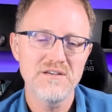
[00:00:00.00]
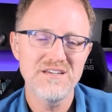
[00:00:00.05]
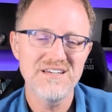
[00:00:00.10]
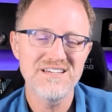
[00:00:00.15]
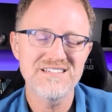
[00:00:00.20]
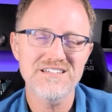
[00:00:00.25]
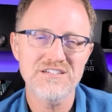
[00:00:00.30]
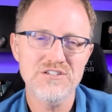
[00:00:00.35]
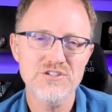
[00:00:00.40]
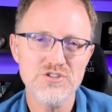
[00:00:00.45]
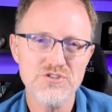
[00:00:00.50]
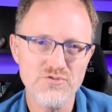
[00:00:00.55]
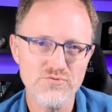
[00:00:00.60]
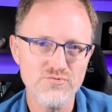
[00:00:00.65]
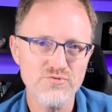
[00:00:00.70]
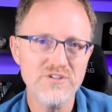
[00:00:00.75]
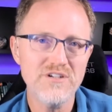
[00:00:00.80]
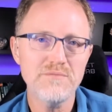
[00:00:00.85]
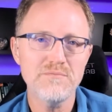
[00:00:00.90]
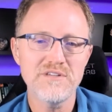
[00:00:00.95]
is
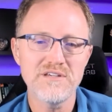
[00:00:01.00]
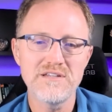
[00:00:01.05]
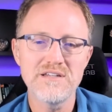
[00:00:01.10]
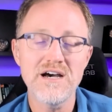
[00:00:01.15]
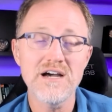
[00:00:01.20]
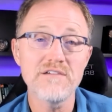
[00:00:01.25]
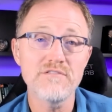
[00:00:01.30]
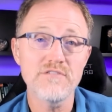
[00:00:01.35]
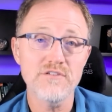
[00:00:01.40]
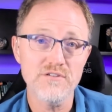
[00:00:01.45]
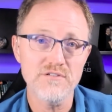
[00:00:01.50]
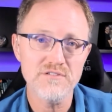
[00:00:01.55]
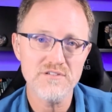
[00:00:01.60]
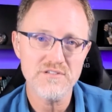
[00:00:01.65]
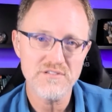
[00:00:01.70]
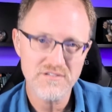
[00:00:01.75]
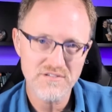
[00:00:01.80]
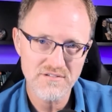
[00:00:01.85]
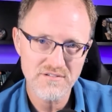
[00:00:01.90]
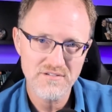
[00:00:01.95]
extremely
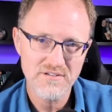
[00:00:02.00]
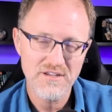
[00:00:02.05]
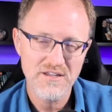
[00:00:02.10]
diverse.